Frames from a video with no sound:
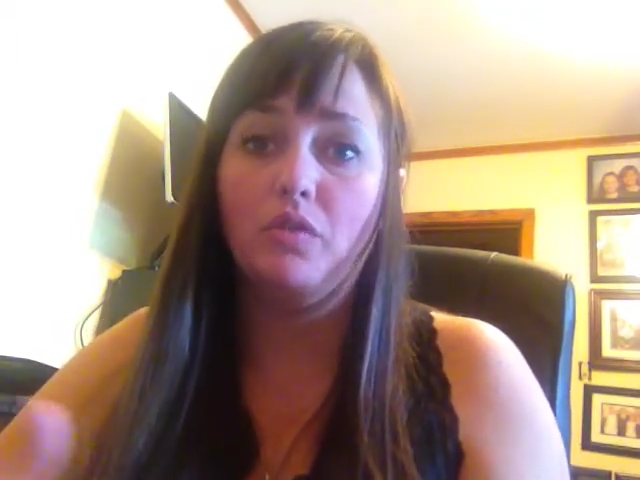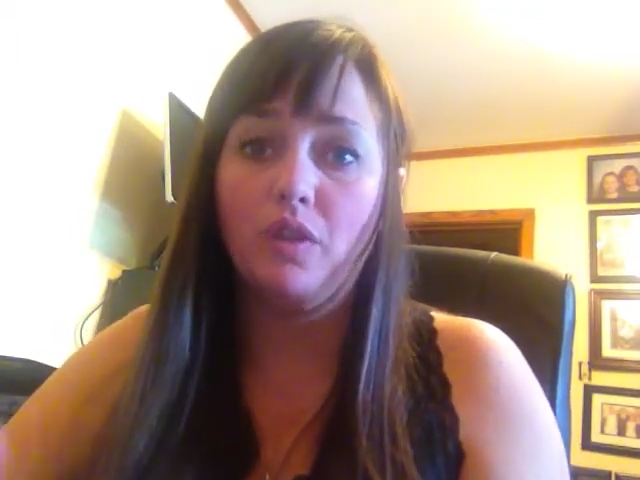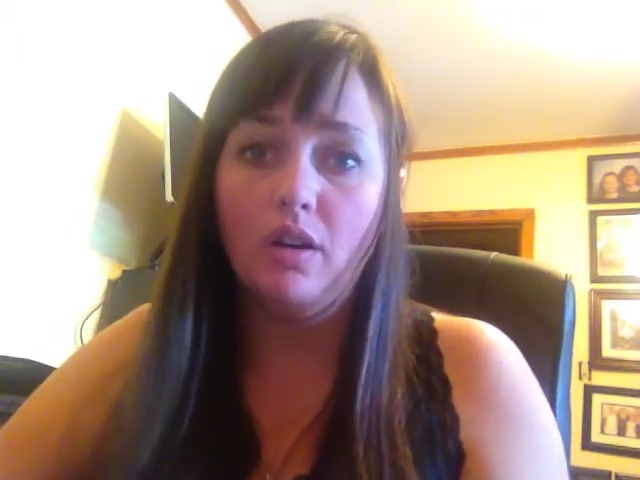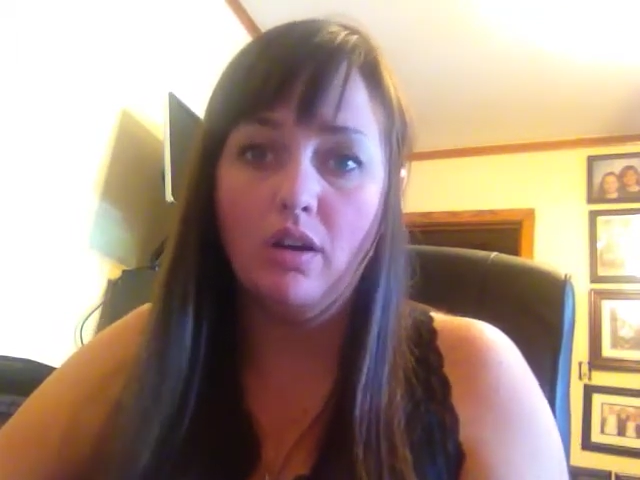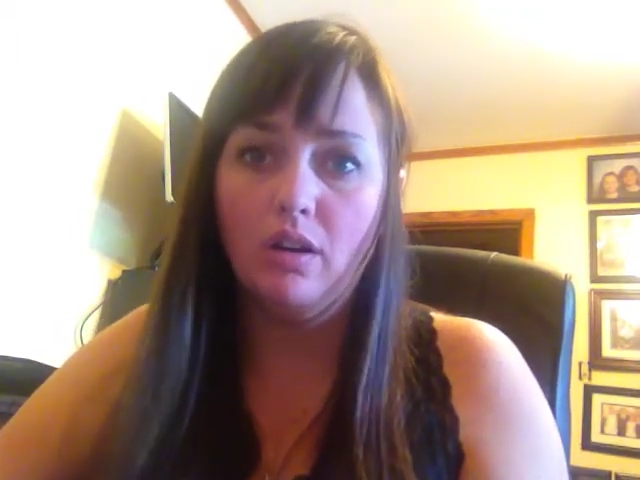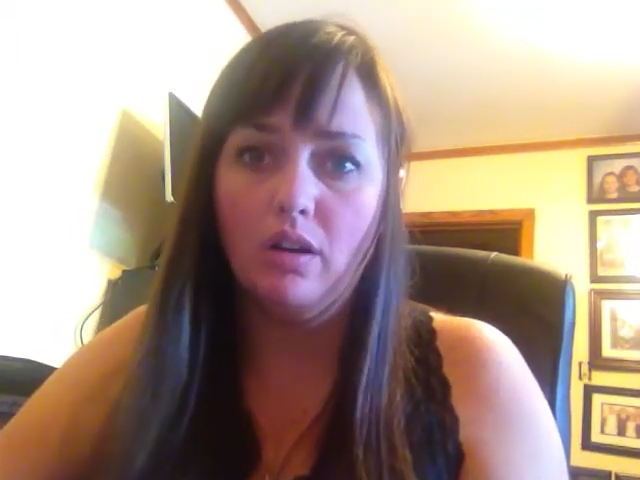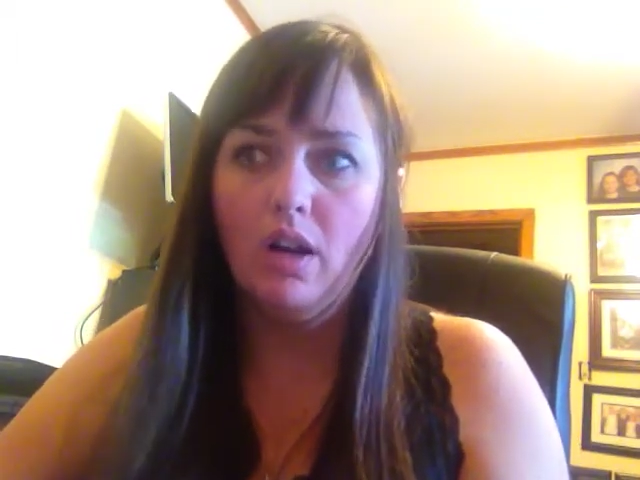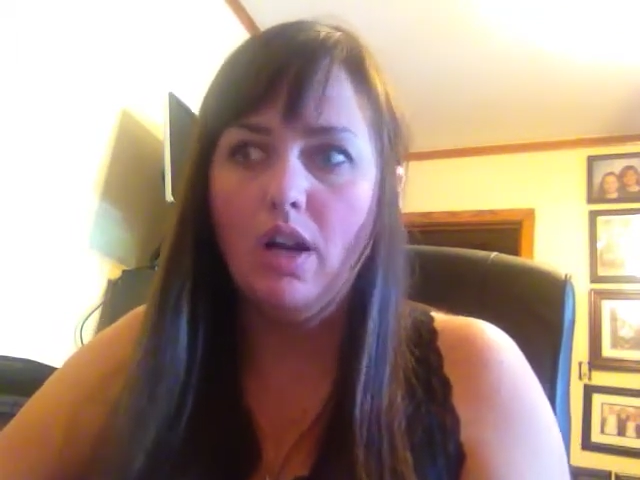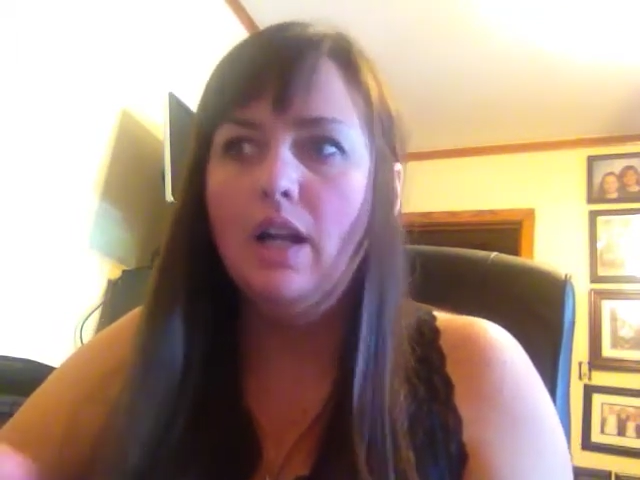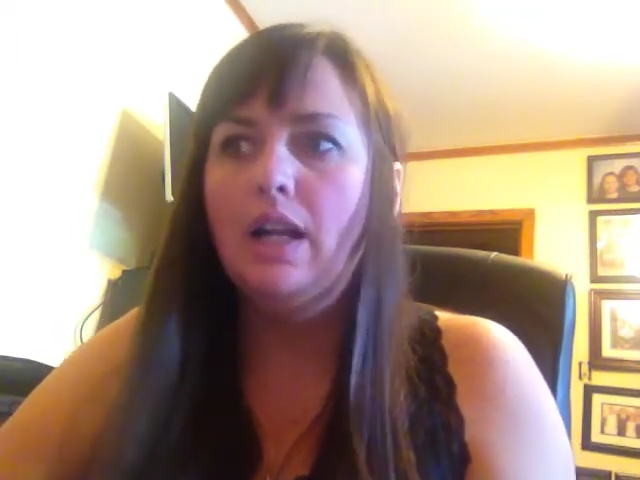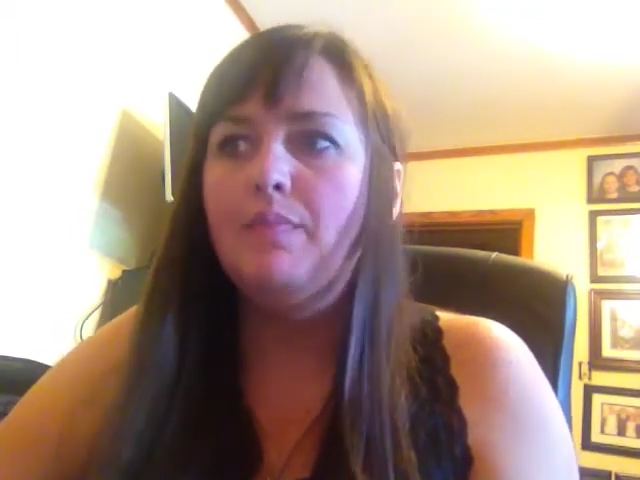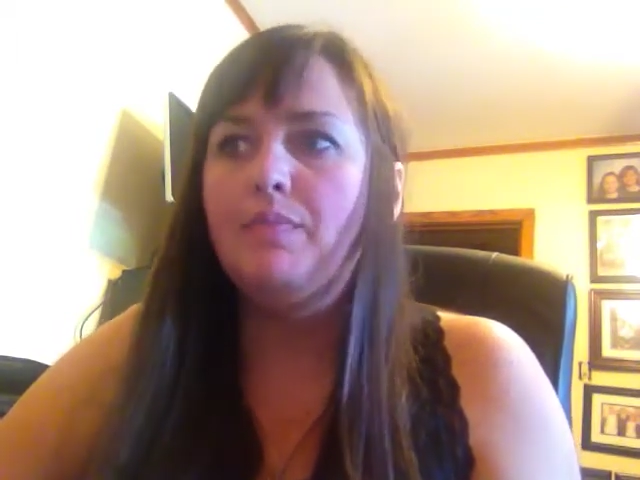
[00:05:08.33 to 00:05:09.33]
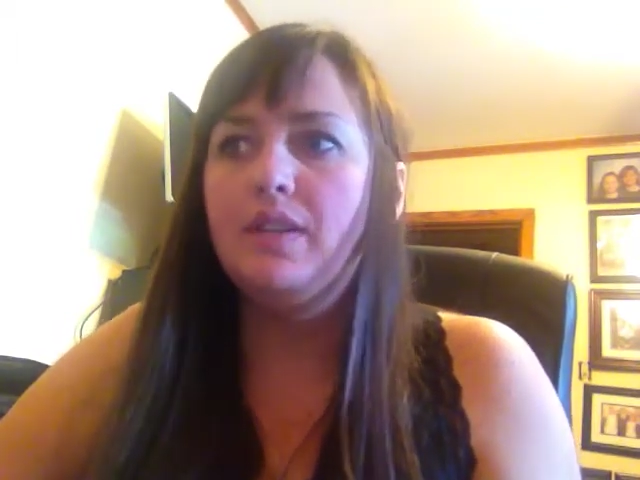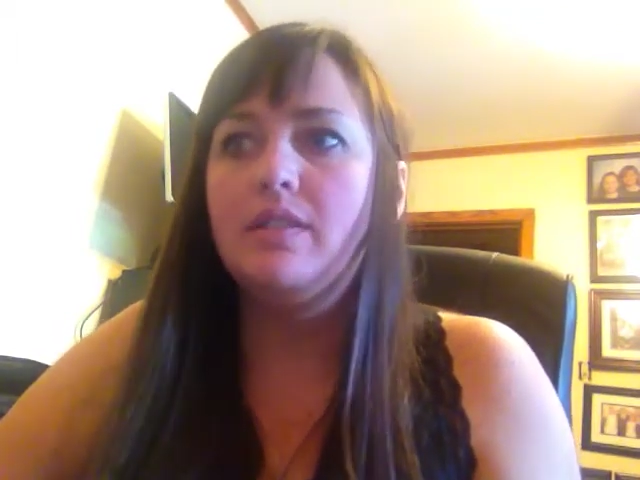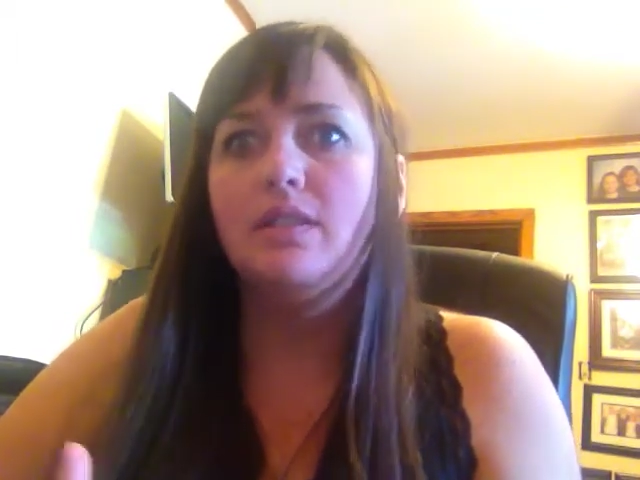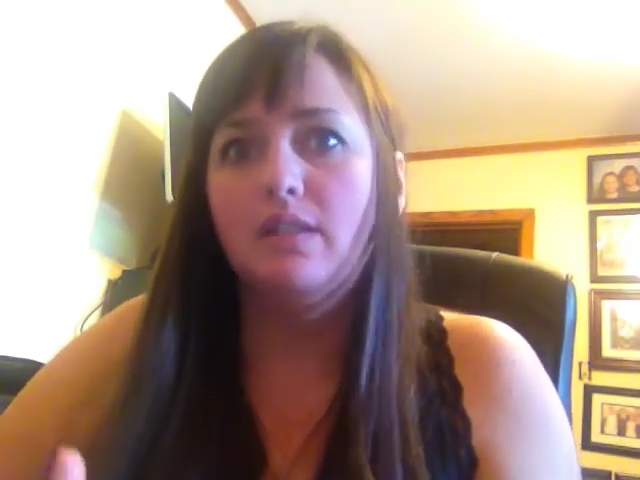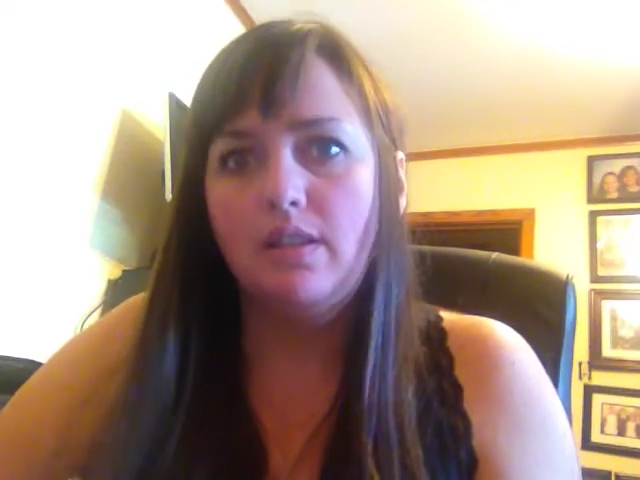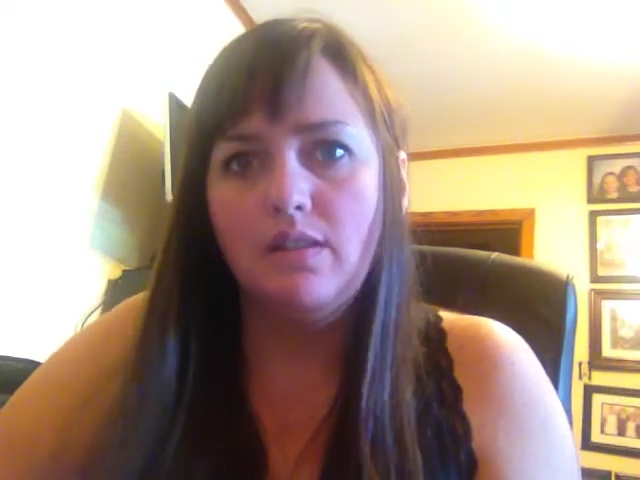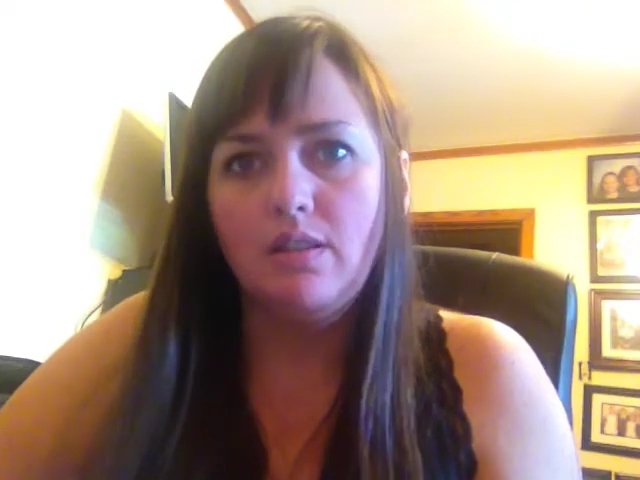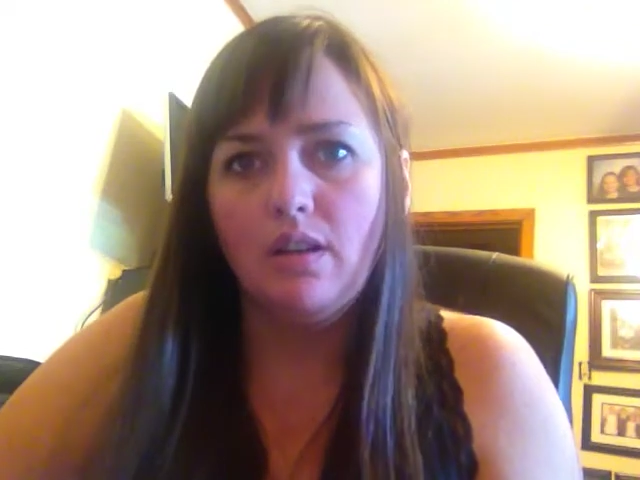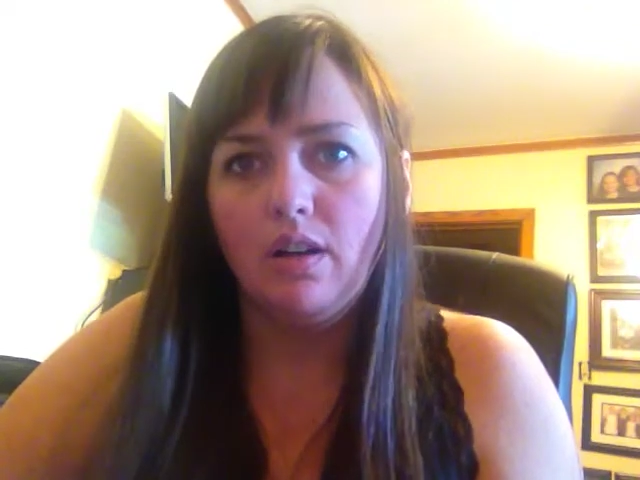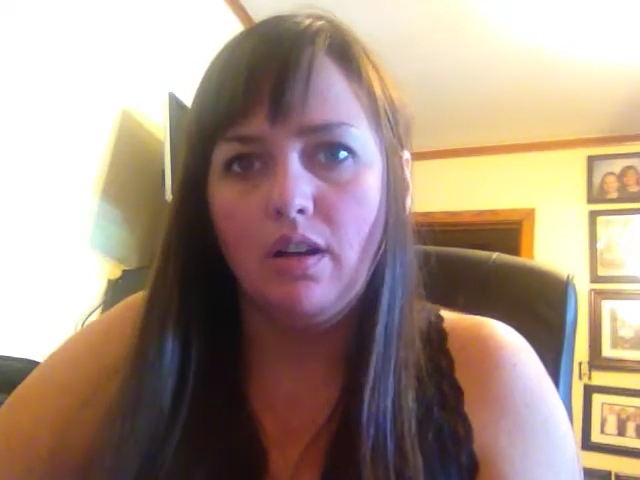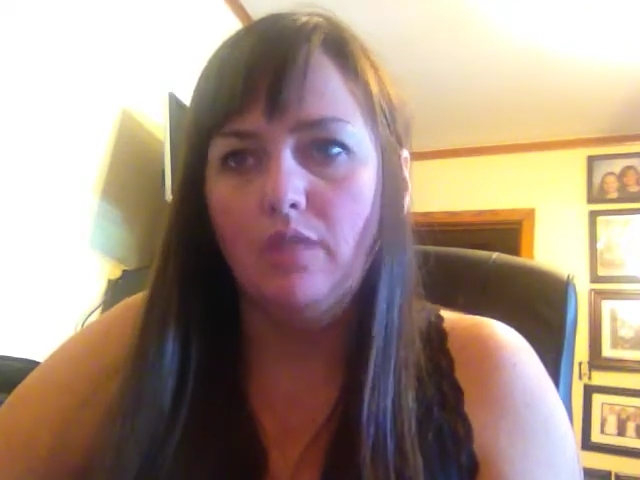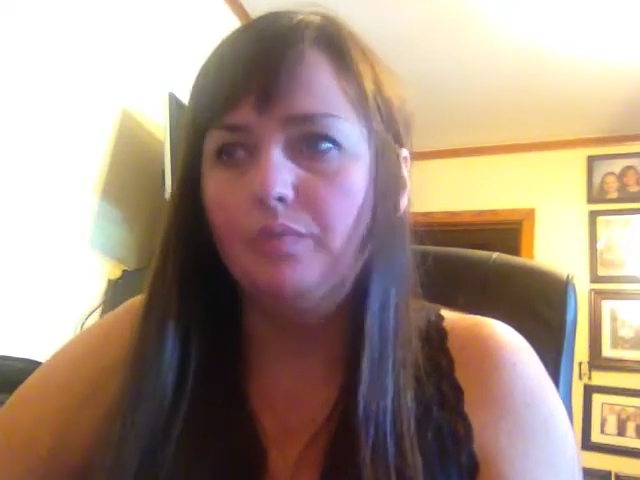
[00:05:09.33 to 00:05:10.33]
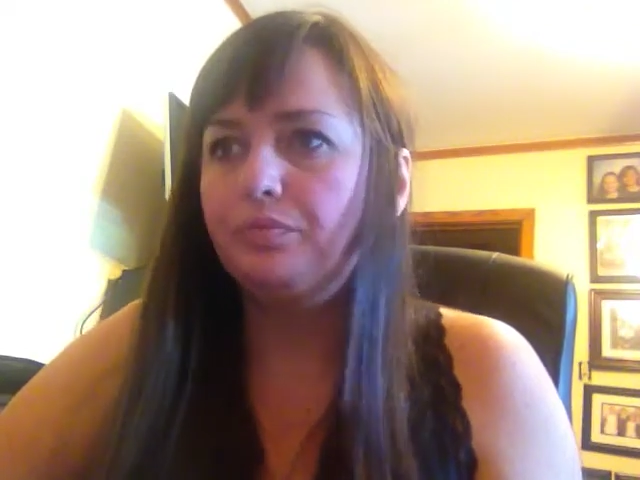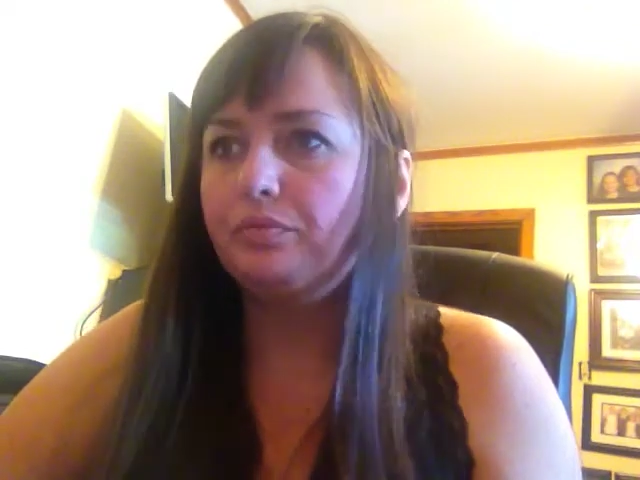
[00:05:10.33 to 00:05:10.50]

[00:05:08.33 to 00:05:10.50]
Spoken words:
her is to listen to her.